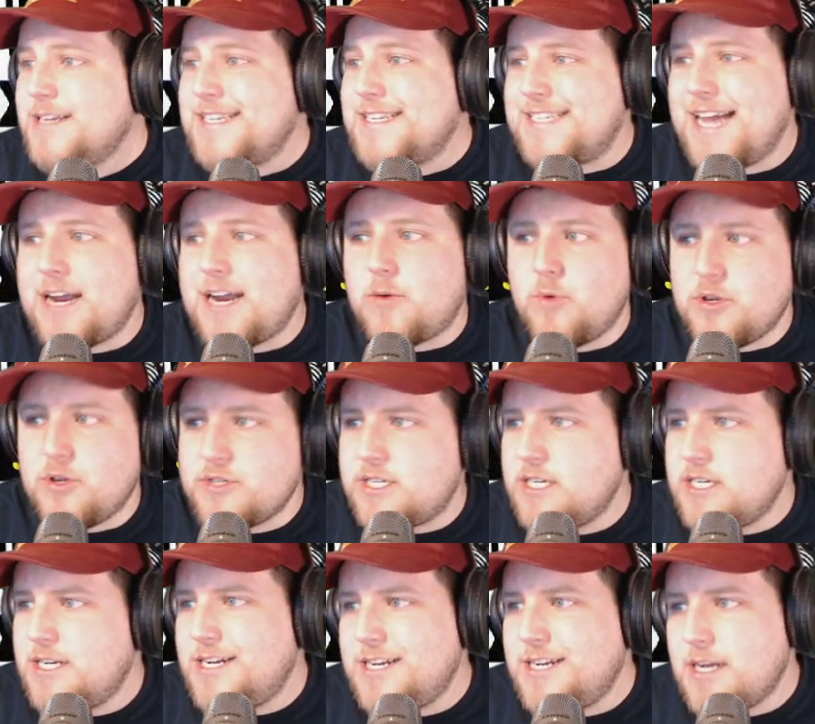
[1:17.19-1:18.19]
Zach
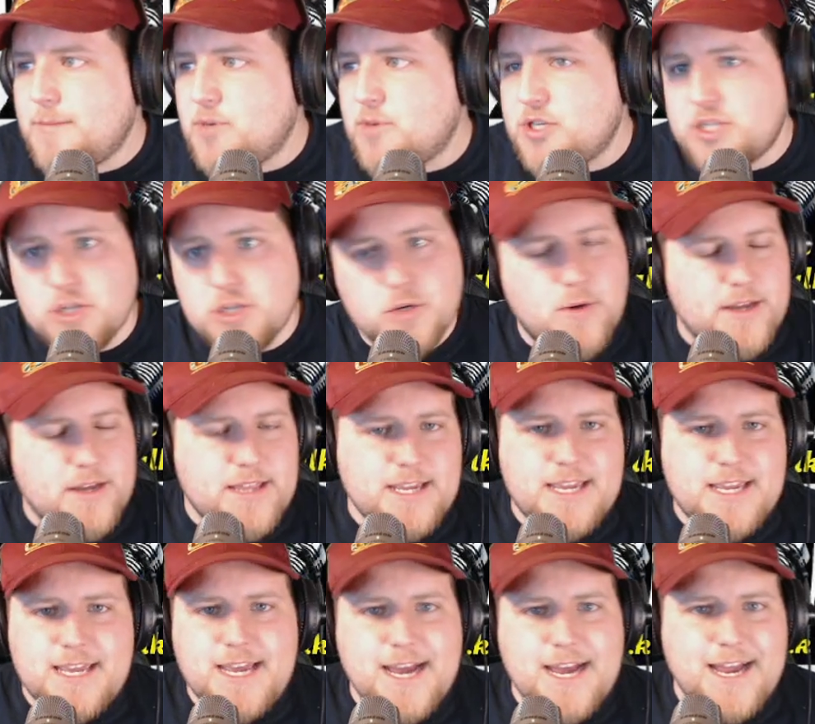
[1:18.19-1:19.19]
Wilson, number two. I think
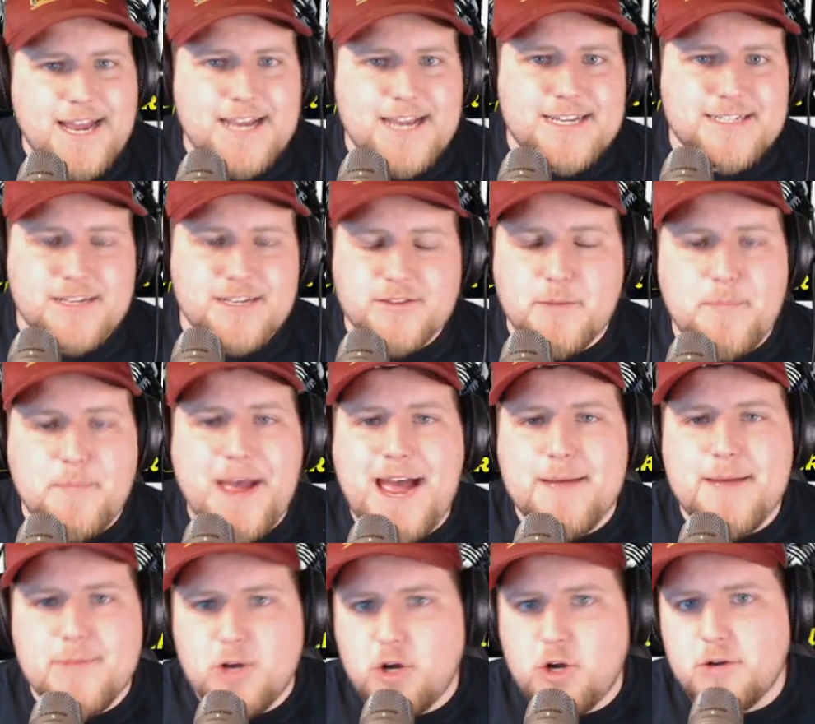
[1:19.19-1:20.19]
he has the
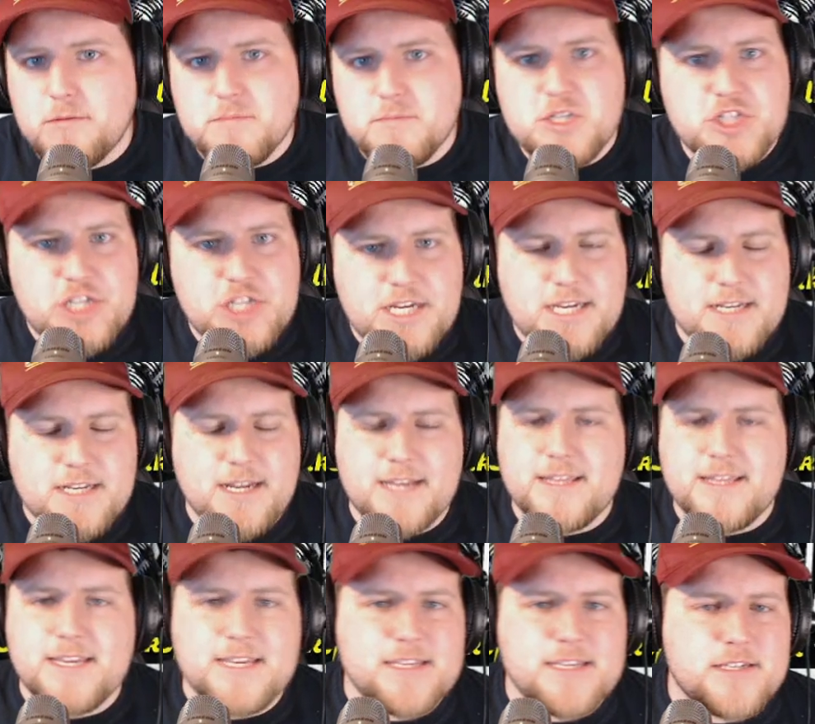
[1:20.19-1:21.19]
Pat Mahomes gene. I
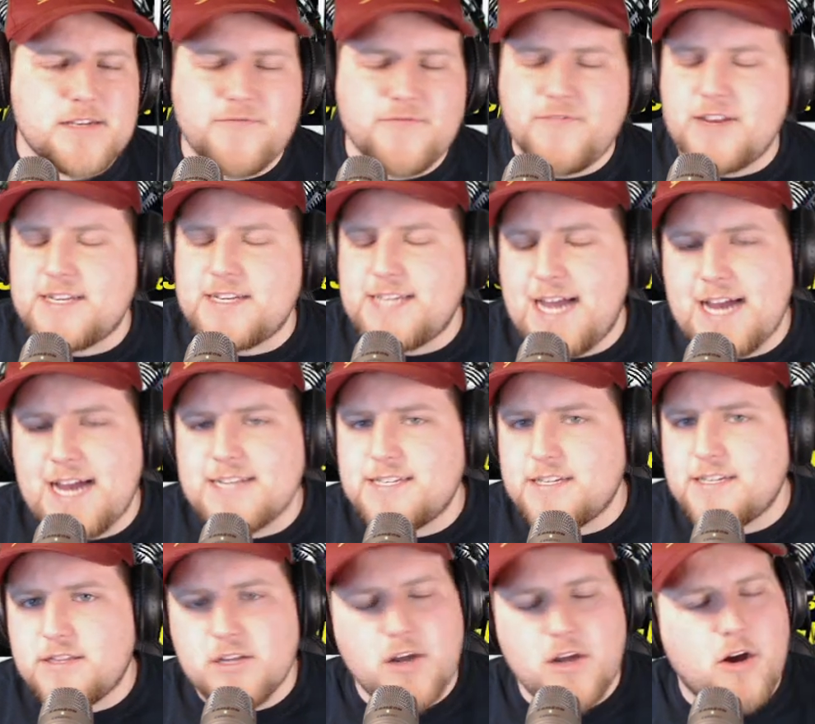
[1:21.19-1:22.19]
think he's
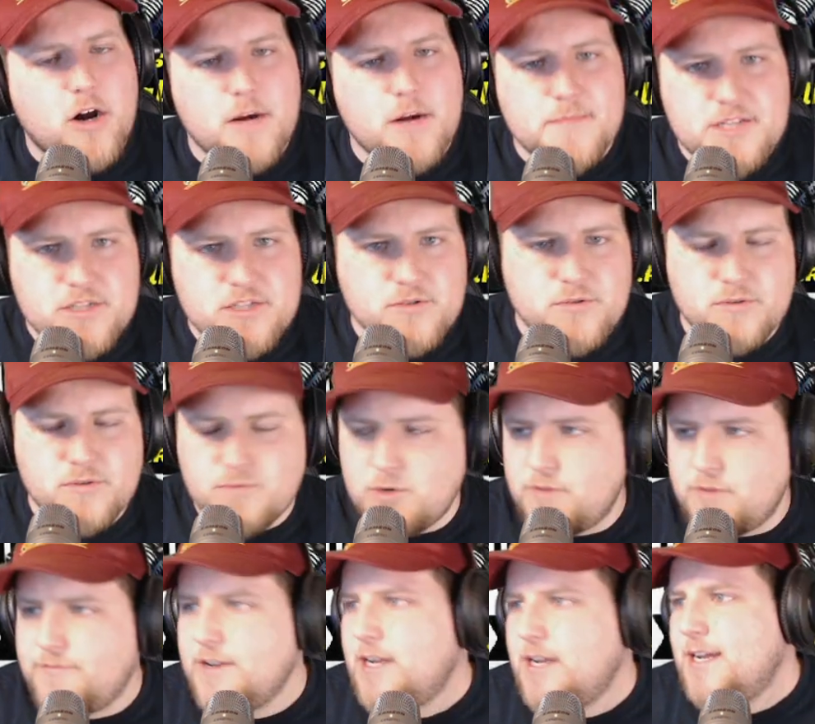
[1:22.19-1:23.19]
fantastic. The arm is through the
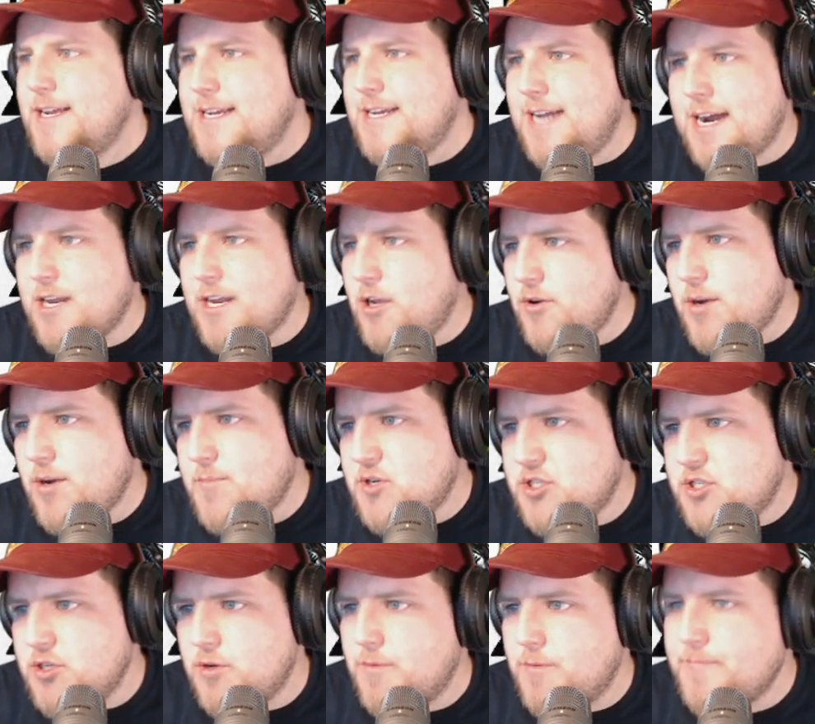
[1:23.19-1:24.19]
roof. Got to go number
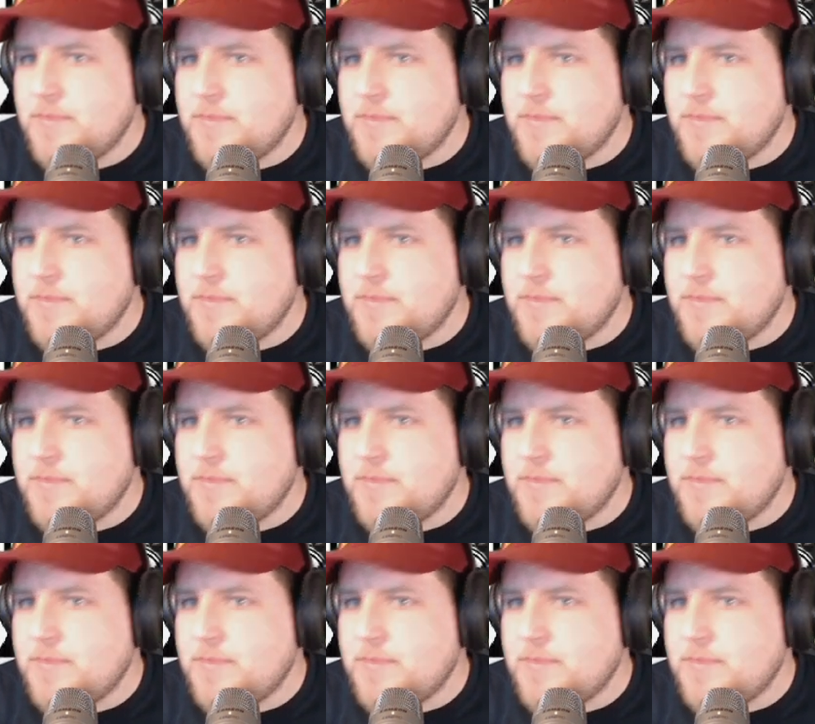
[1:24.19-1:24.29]
two.